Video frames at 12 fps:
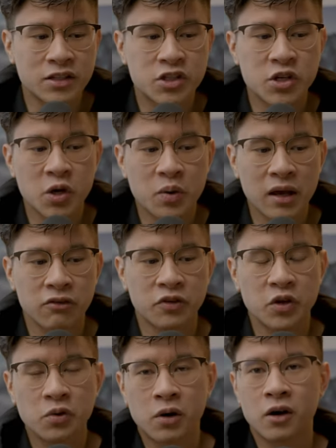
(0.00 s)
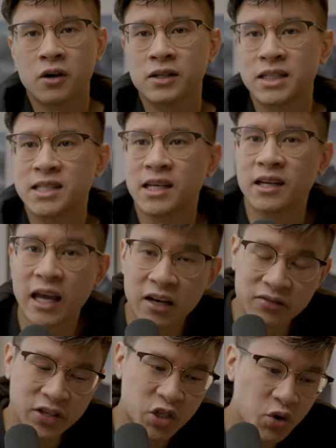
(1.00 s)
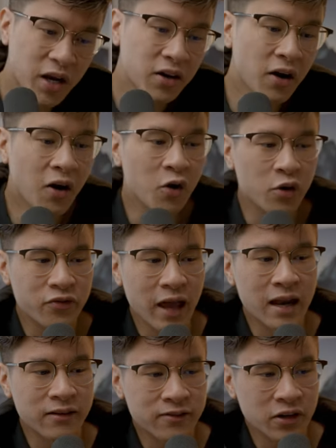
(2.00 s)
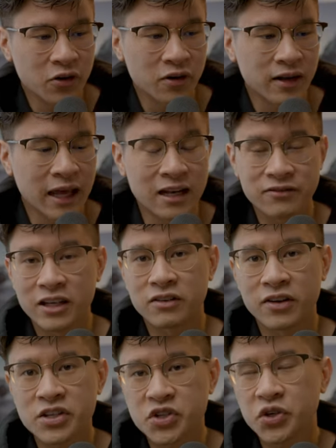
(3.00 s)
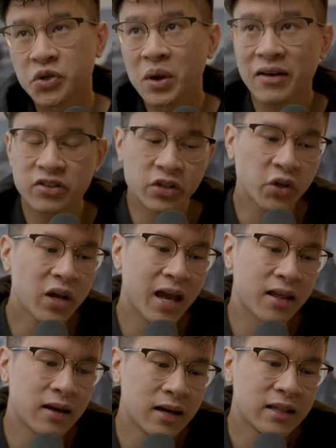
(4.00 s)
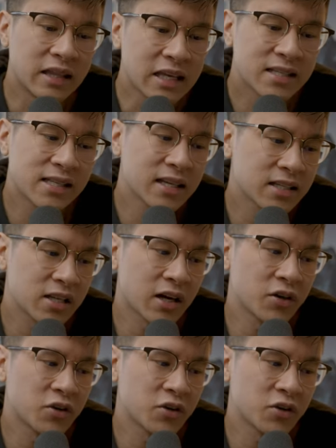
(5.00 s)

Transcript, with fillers: And so if you are, let's say, an NFT trader or if you're an NFT investor, you have to look at these things to